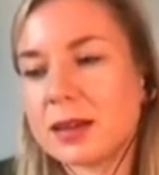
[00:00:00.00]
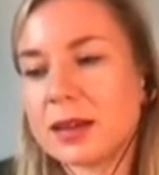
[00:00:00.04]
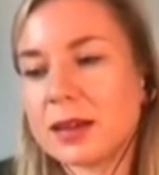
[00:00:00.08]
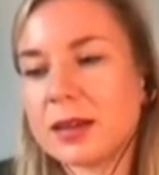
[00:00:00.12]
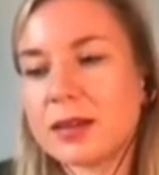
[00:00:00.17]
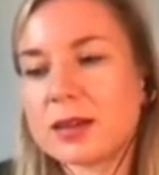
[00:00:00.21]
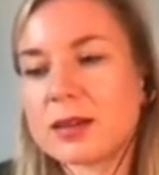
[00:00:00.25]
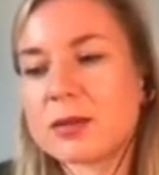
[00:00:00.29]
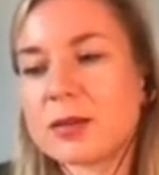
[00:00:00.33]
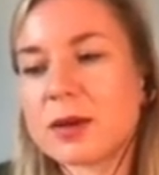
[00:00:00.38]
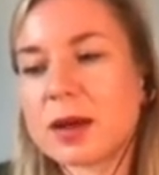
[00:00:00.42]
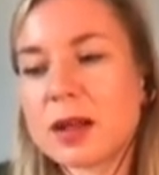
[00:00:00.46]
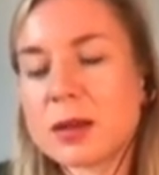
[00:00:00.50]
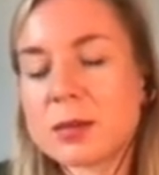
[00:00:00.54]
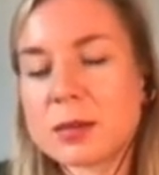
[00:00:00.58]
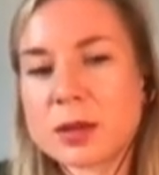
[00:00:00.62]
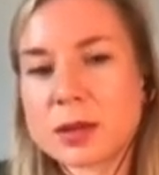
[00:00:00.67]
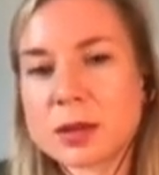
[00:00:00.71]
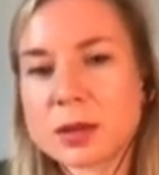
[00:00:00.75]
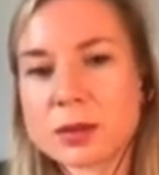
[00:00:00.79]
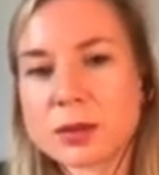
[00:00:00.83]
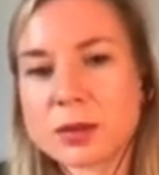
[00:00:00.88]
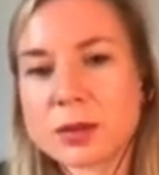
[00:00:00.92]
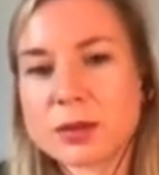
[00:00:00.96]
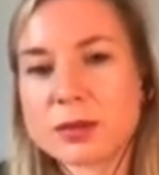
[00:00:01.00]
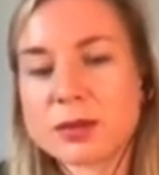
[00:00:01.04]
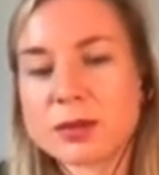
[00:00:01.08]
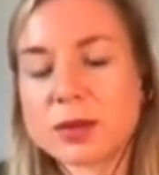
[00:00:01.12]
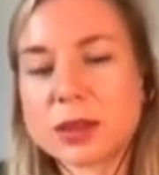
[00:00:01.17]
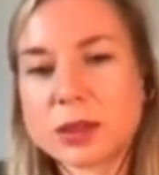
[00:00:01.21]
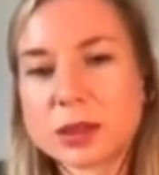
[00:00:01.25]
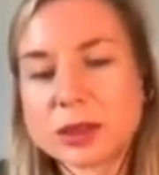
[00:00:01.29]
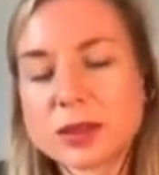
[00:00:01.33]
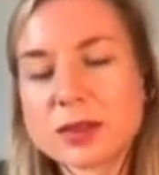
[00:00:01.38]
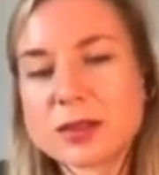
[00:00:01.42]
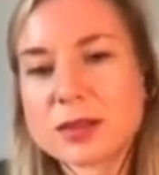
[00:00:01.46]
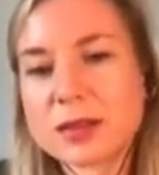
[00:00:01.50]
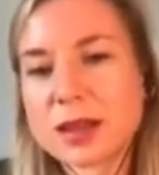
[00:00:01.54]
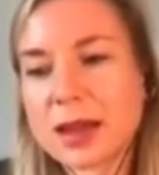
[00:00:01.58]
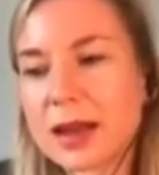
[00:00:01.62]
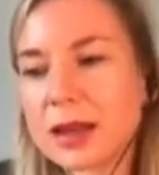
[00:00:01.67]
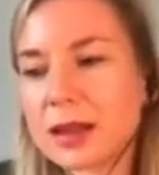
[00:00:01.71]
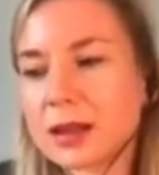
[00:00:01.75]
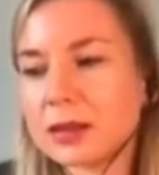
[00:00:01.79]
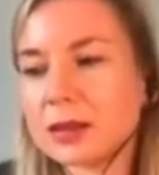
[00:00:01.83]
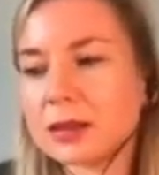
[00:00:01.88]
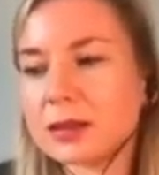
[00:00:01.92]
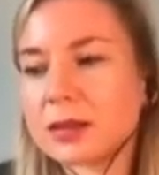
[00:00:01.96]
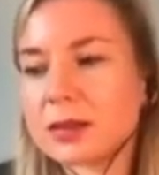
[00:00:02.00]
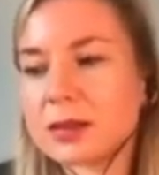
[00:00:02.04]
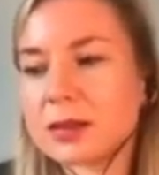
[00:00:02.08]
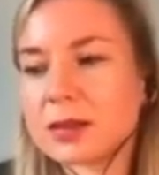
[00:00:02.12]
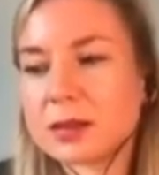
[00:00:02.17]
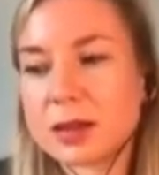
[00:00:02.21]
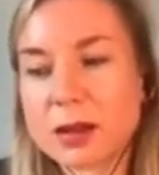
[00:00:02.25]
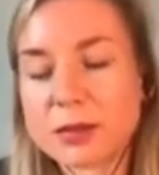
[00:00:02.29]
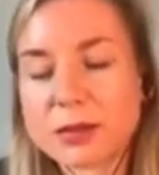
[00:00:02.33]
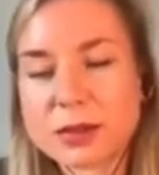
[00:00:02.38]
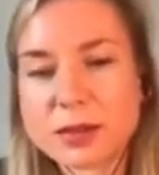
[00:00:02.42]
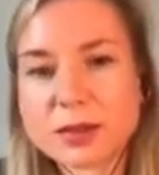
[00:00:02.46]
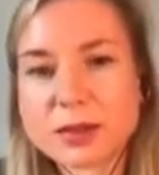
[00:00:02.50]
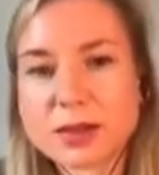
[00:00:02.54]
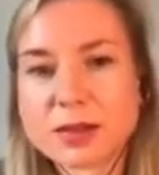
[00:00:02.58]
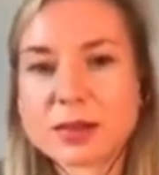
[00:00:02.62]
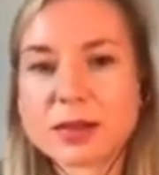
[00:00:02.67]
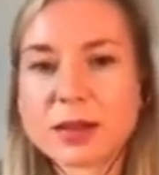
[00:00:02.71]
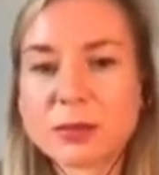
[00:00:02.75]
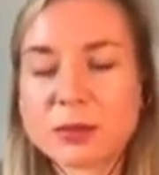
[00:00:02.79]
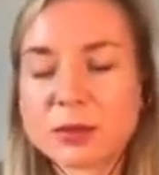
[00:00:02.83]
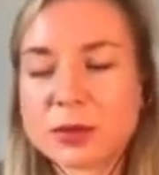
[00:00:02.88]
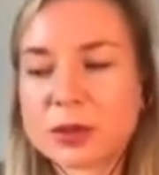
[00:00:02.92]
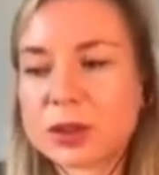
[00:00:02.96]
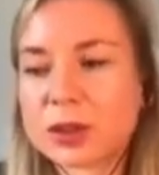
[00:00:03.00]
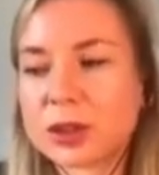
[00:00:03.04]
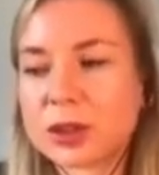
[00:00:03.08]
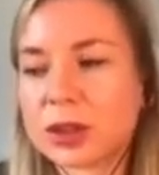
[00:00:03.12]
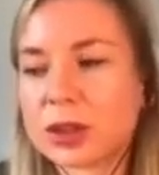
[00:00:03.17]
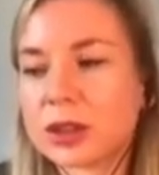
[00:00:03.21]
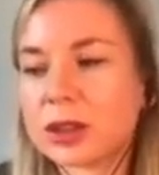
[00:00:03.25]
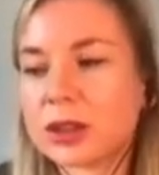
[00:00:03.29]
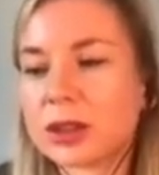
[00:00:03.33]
and open source alternatives becomes a bit more complicated,